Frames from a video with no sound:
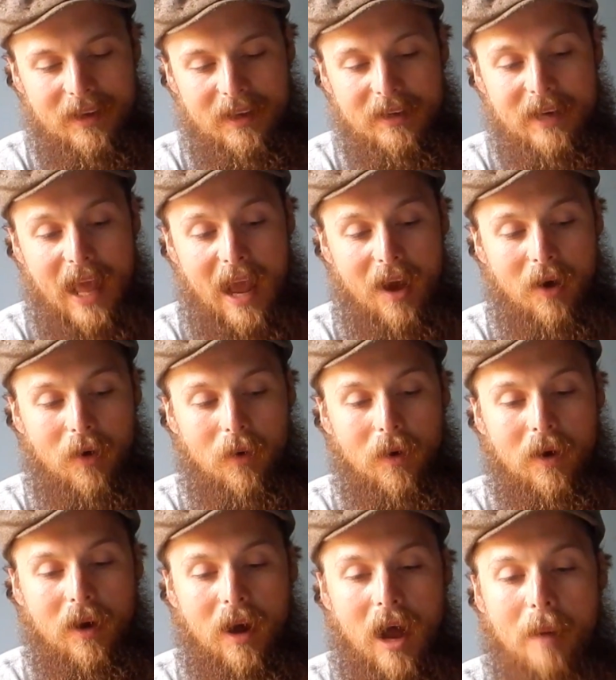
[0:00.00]
Now,
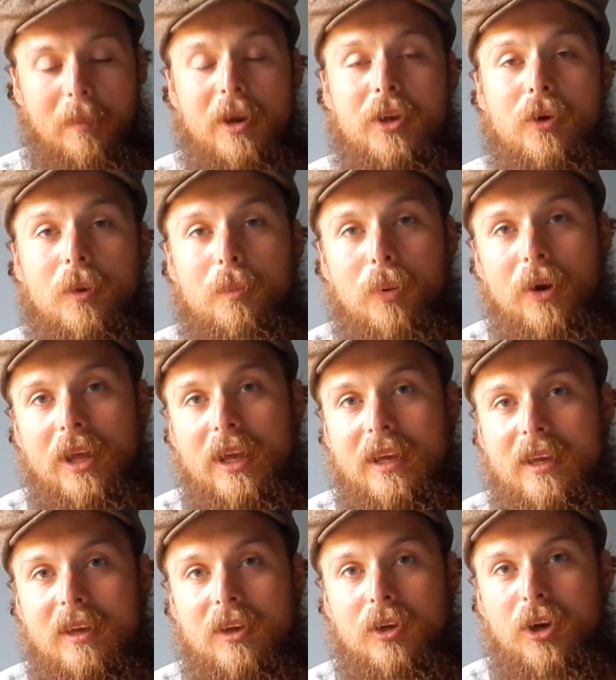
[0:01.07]
I'm going to do a pretty
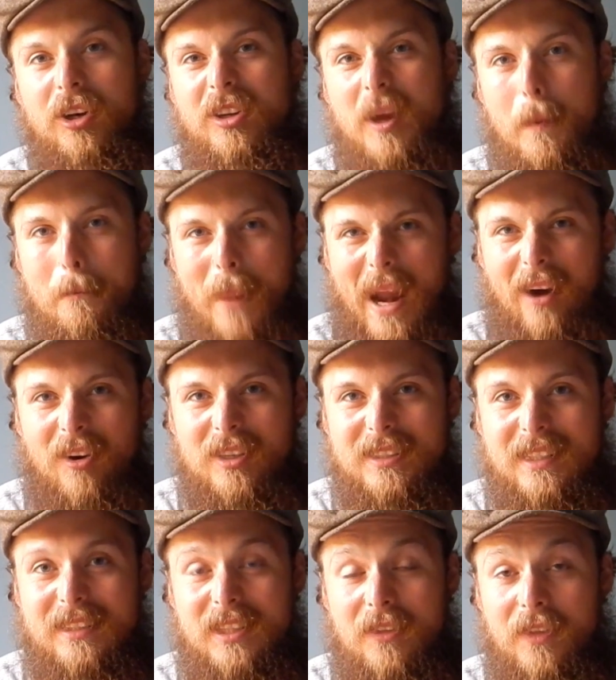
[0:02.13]
good
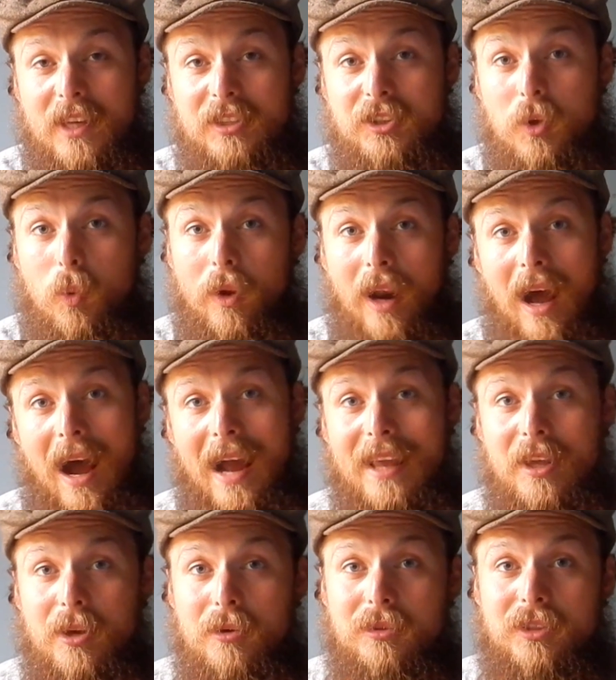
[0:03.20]
comparison to this to what I
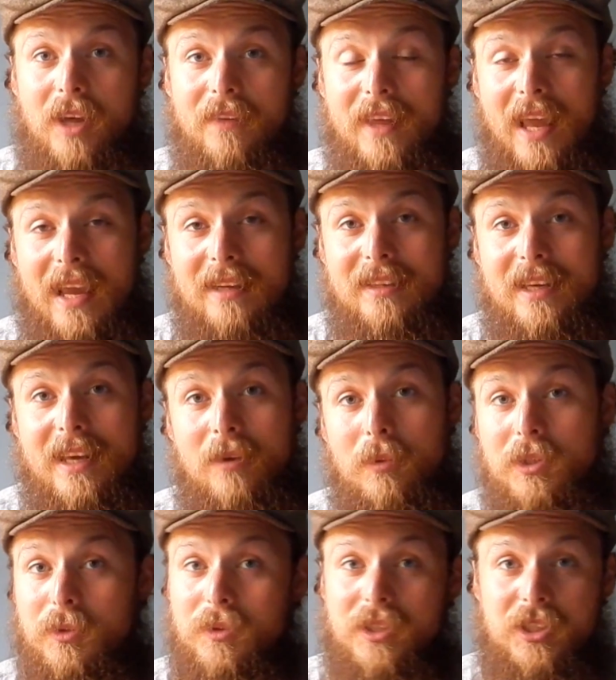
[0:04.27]
used on the AT,
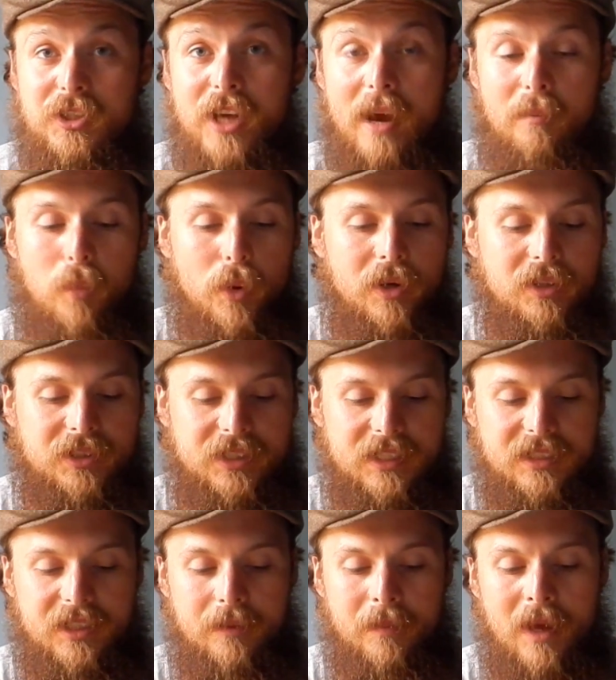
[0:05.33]
which was a jet boil
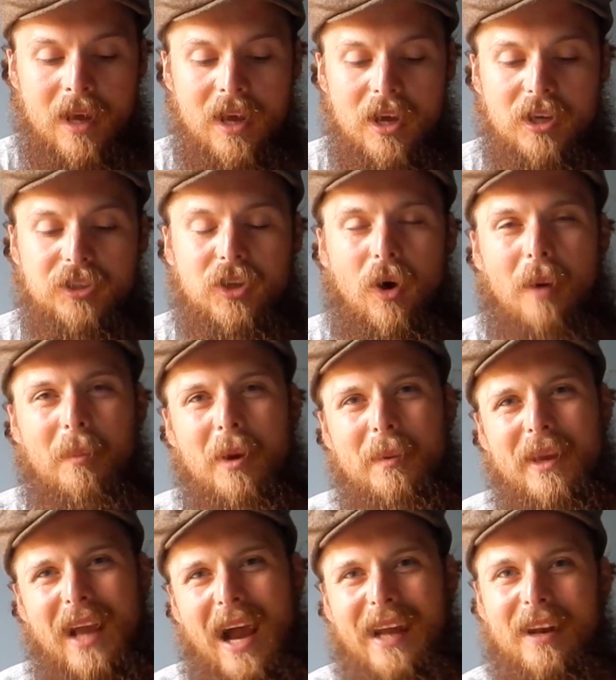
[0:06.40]
system. So I'm going to
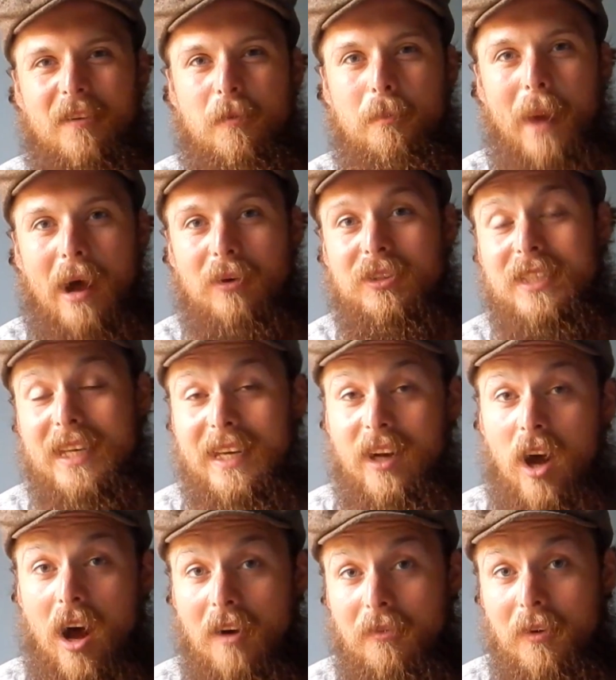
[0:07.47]
be kind of bouncing it
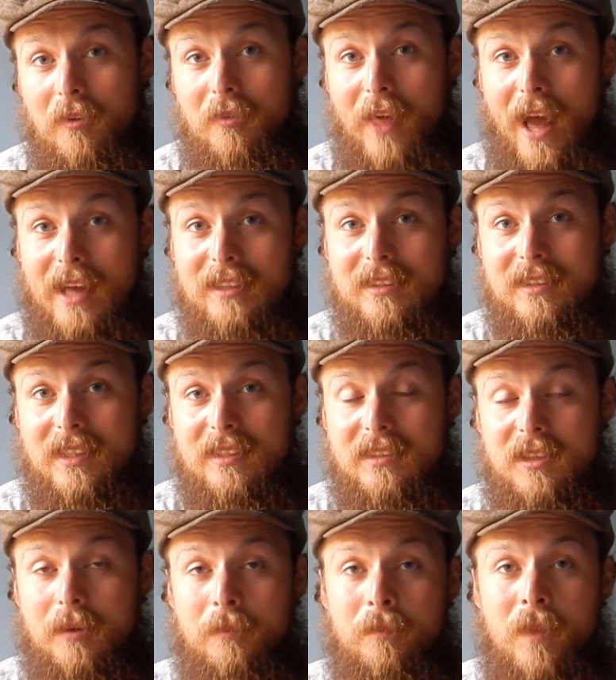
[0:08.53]
off of that
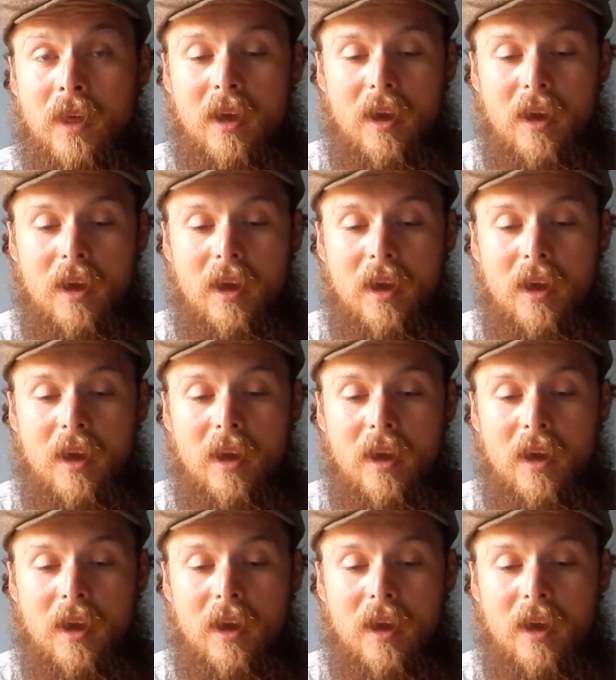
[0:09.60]
system.